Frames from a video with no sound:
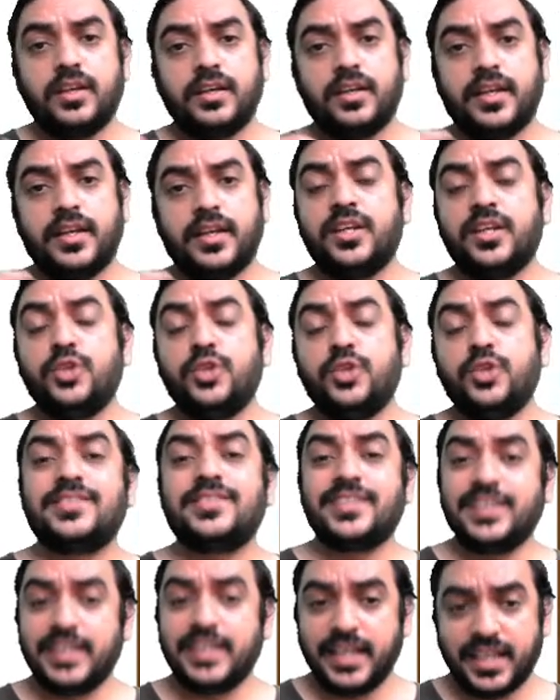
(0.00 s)
US
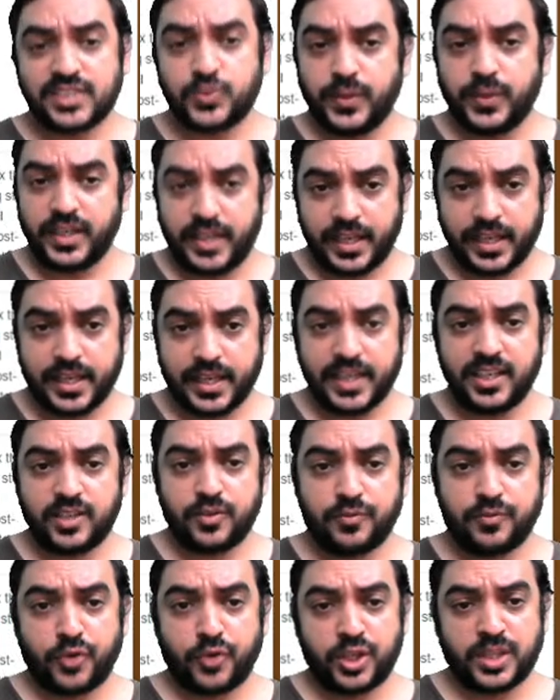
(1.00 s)
index, we take it
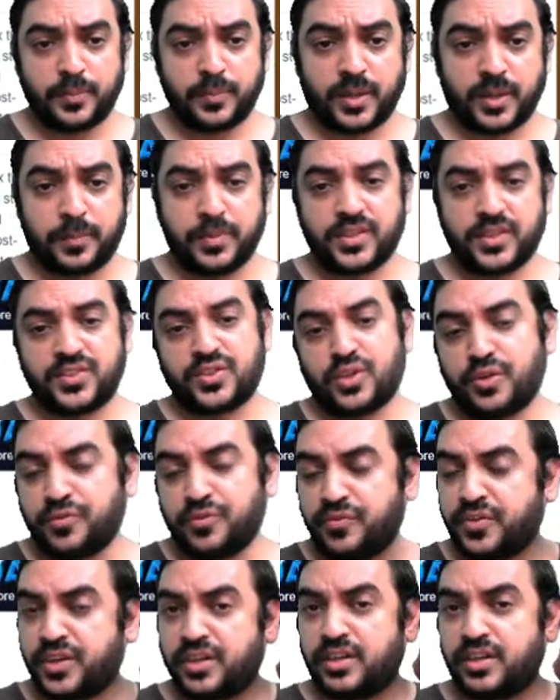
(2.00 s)
for the purpose
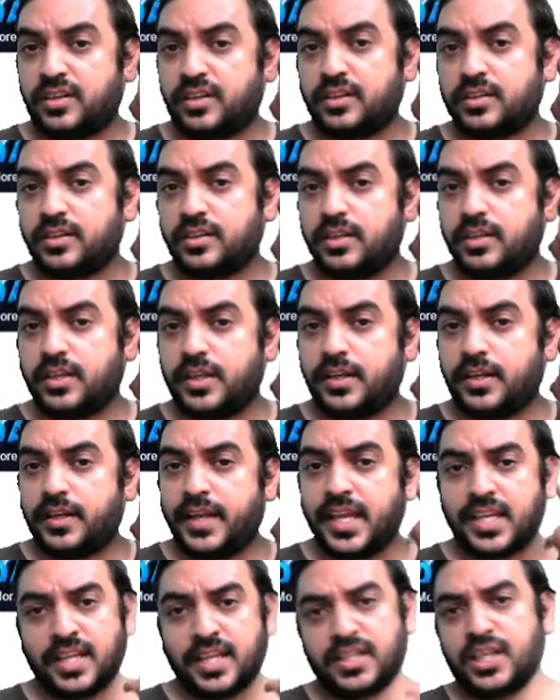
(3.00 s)
of
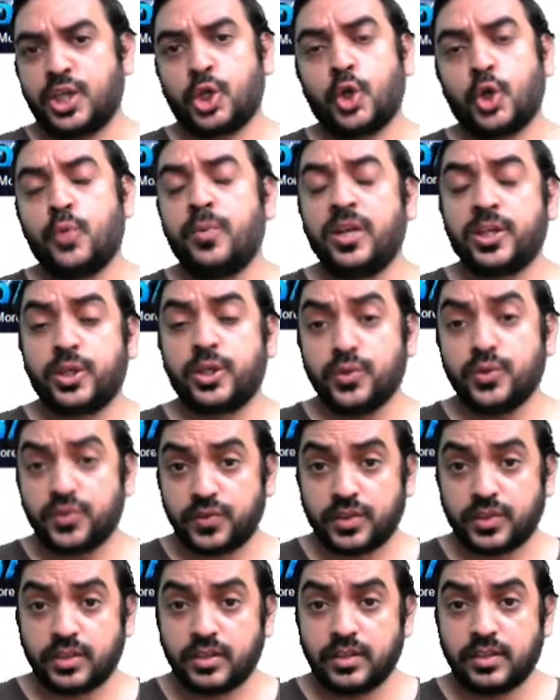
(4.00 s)
taking the global
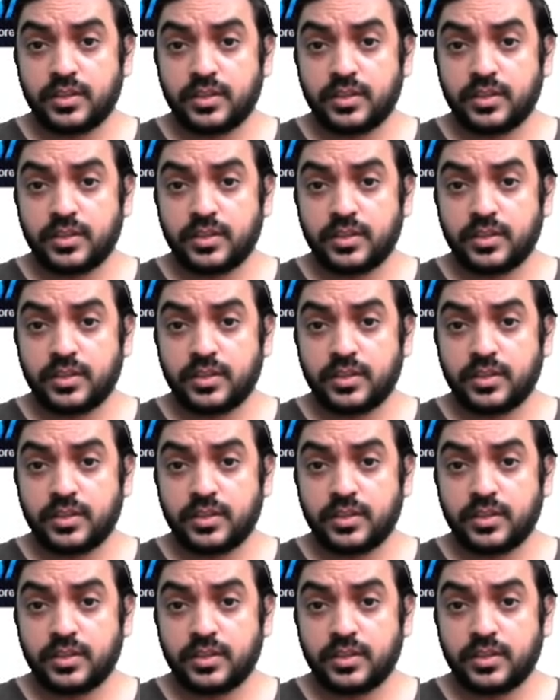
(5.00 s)
Qs.